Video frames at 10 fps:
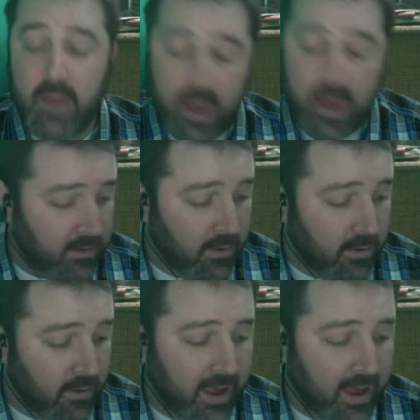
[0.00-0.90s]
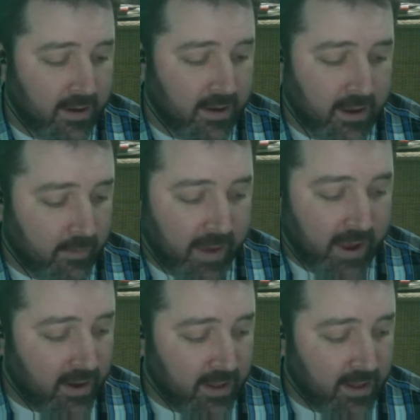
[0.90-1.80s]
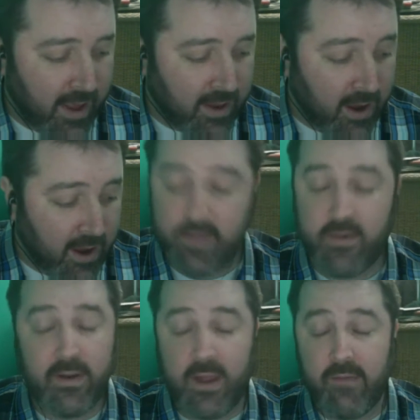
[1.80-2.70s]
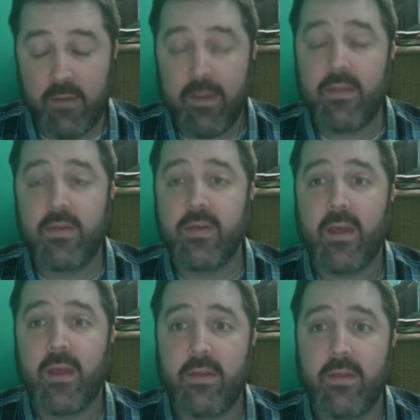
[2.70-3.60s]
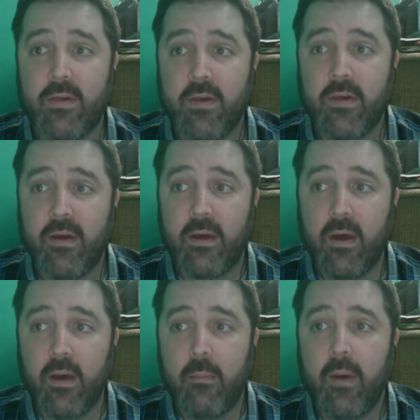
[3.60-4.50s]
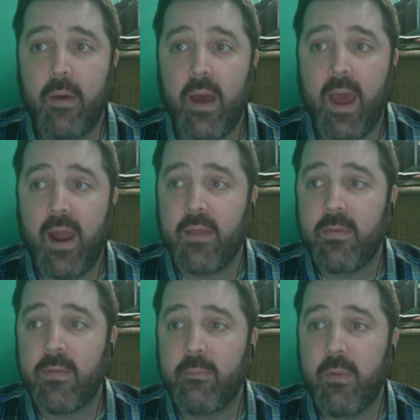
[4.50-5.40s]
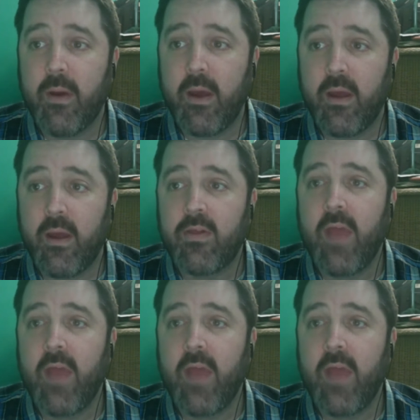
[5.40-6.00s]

Yeah. You know. Now again, it made like on a certain level, it made sense, and it's it's uh,